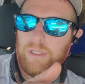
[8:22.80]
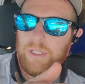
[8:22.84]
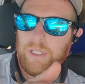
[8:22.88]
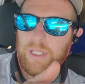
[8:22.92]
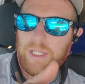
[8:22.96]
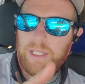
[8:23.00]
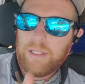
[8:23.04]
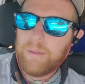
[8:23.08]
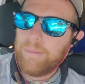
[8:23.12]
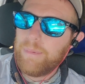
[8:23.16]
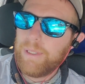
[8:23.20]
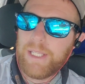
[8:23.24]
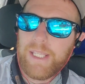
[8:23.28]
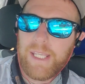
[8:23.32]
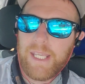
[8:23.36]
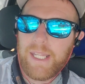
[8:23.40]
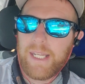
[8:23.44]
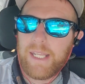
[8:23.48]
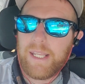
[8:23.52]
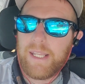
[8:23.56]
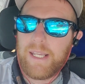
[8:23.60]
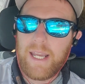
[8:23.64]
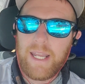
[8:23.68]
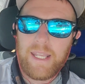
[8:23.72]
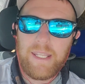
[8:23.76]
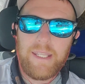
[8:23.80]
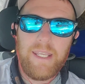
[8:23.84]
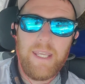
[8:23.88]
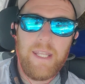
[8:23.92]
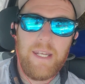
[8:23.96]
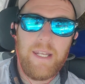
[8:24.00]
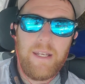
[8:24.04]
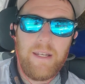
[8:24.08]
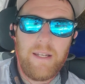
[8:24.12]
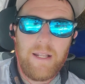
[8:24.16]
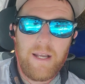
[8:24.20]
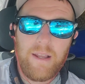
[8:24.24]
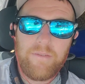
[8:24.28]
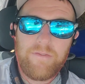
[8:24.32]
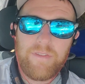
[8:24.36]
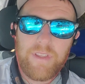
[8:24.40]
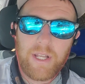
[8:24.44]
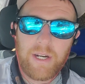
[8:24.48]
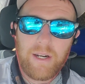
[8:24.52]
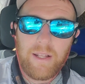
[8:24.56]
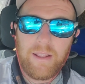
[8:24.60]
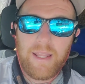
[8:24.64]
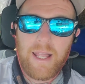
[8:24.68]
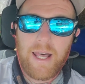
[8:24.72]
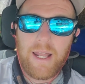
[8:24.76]
in the beginning, I get it. I've
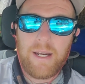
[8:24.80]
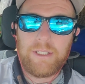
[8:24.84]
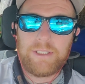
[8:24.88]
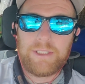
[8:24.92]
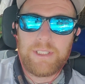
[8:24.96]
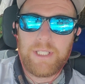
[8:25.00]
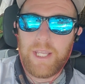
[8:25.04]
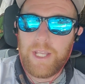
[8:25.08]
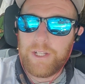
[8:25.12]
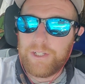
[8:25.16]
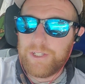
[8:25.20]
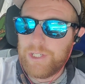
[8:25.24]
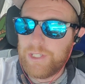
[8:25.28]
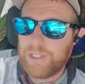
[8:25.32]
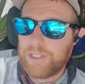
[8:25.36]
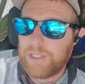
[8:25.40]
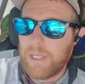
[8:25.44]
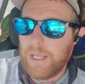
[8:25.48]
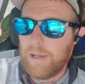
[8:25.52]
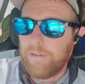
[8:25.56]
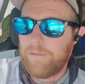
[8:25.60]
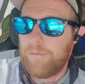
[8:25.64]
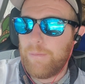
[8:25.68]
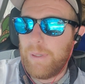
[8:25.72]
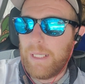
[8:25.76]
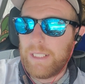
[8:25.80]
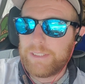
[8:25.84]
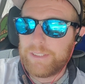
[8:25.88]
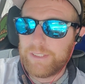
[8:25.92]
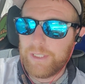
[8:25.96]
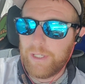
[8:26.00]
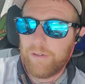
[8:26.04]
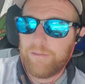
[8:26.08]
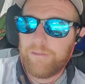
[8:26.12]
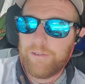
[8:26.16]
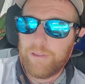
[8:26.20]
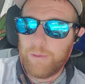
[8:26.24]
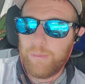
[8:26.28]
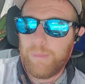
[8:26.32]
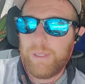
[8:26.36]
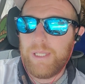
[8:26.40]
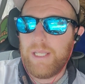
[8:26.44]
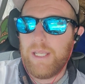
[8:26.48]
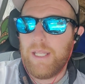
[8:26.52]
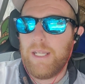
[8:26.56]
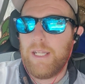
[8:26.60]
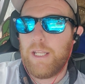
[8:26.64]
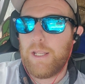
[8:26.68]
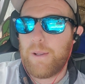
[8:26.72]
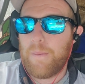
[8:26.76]
done a lot of sketchy stuff myself in the
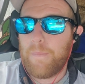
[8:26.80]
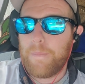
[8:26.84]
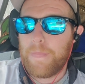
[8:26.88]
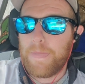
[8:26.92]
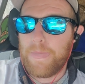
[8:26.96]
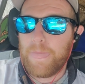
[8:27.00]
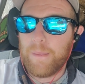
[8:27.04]
beginning